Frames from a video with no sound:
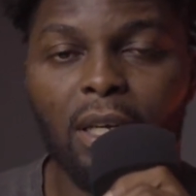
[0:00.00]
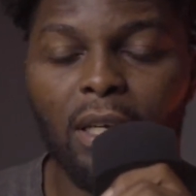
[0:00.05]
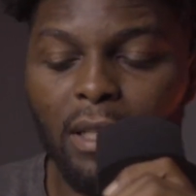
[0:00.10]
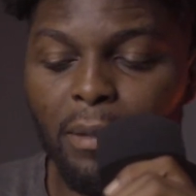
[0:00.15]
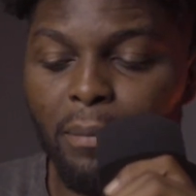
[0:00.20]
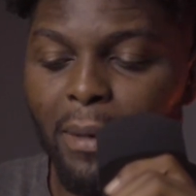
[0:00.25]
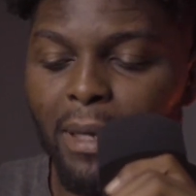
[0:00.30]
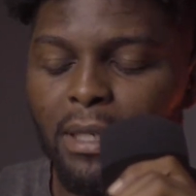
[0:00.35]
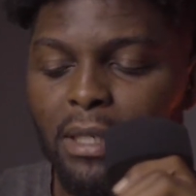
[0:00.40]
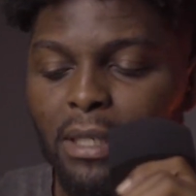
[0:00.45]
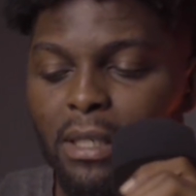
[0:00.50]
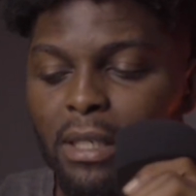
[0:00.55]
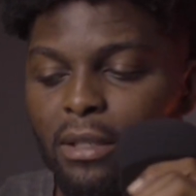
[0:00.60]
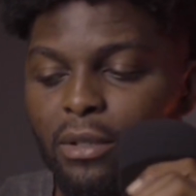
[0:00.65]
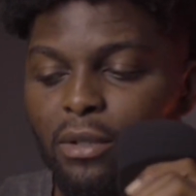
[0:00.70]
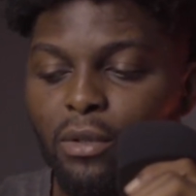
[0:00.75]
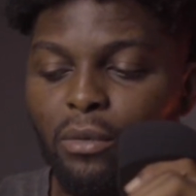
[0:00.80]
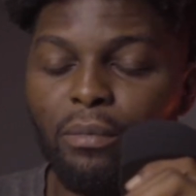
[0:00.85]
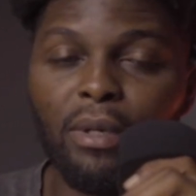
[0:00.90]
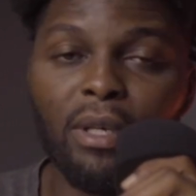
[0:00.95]
imagine it
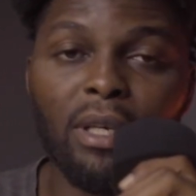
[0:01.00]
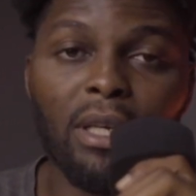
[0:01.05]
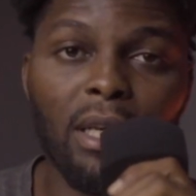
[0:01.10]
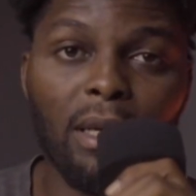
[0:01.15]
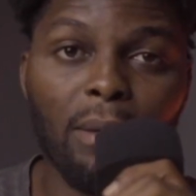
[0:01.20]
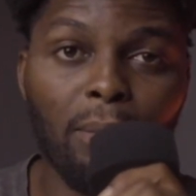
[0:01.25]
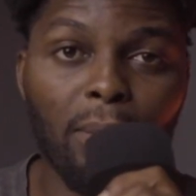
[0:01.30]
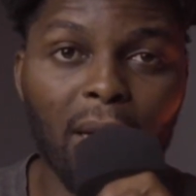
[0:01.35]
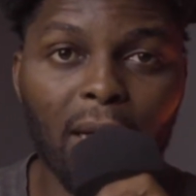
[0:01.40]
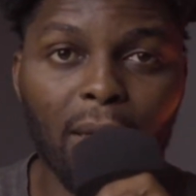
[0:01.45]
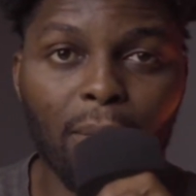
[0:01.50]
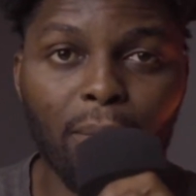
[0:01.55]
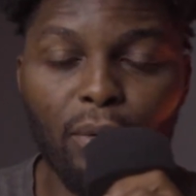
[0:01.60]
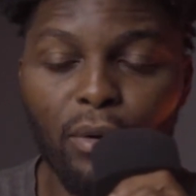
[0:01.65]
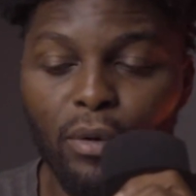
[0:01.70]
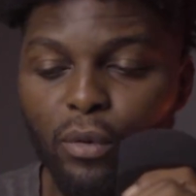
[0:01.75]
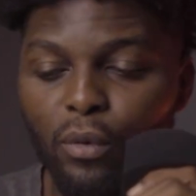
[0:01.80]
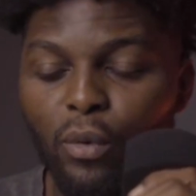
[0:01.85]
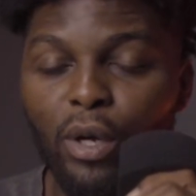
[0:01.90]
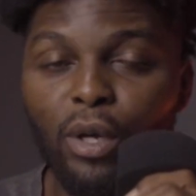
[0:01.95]
to be a
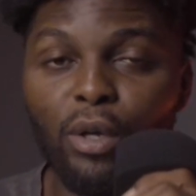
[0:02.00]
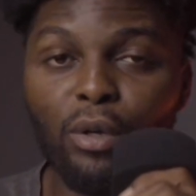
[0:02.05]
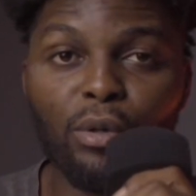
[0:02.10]
blackboard where you